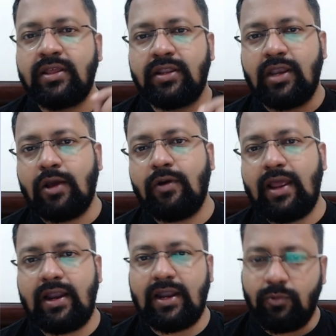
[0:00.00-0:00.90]
Now
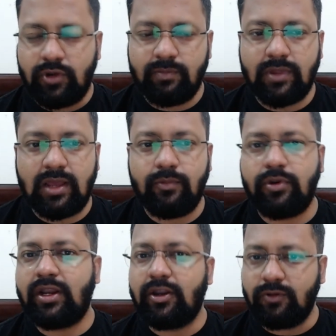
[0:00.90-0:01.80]
add ammonium
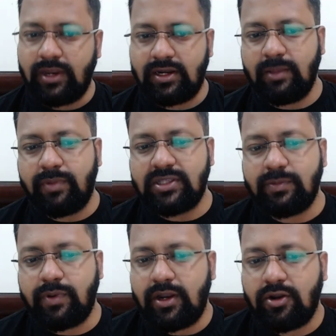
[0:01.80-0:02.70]
carbonate, you get the
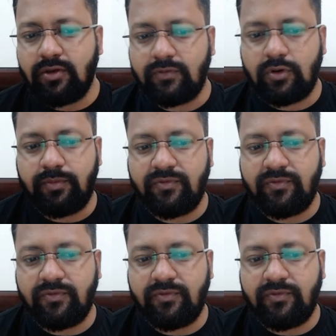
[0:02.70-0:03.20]
precipitate of group